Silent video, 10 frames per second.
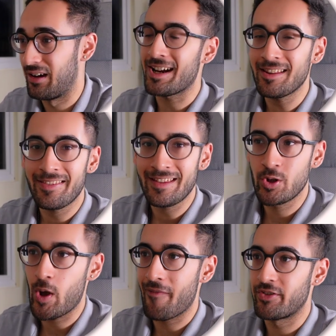Another thing
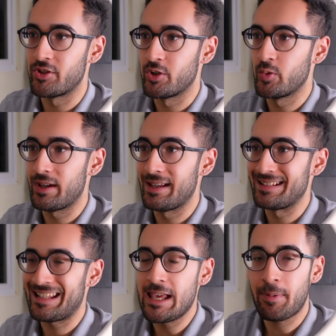you have to do
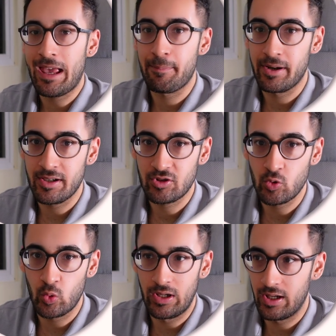is keep a
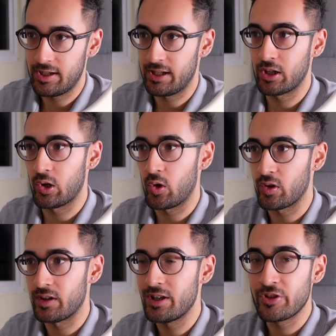personal learning log.